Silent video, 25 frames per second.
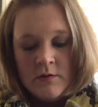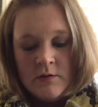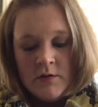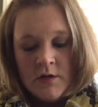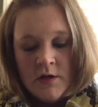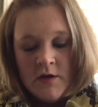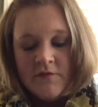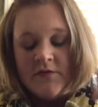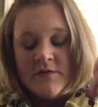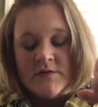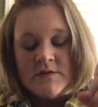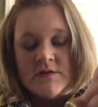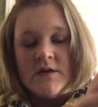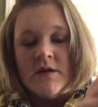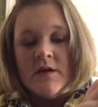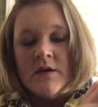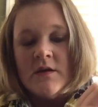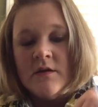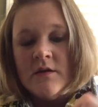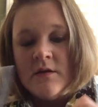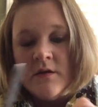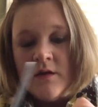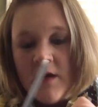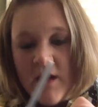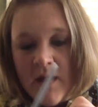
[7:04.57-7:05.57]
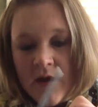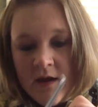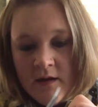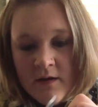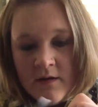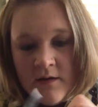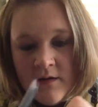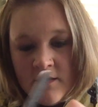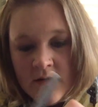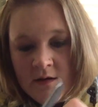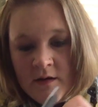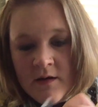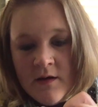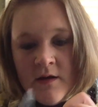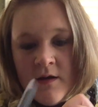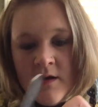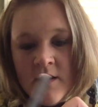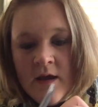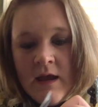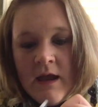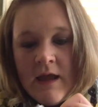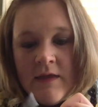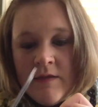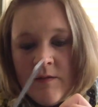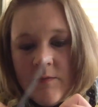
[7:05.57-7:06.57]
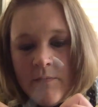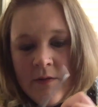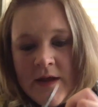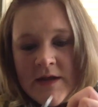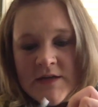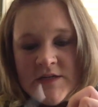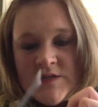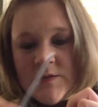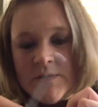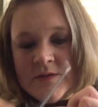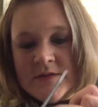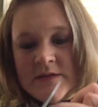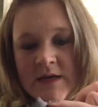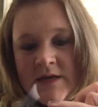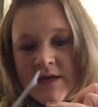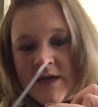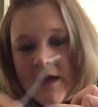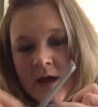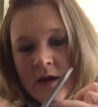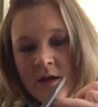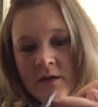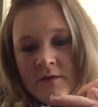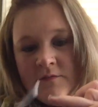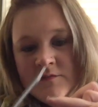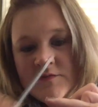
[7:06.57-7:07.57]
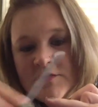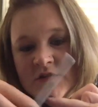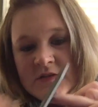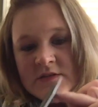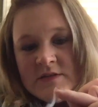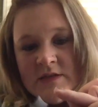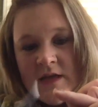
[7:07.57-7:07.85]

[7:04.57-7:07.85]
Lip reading: That feels good. Okay. And then what I do is I kind of just,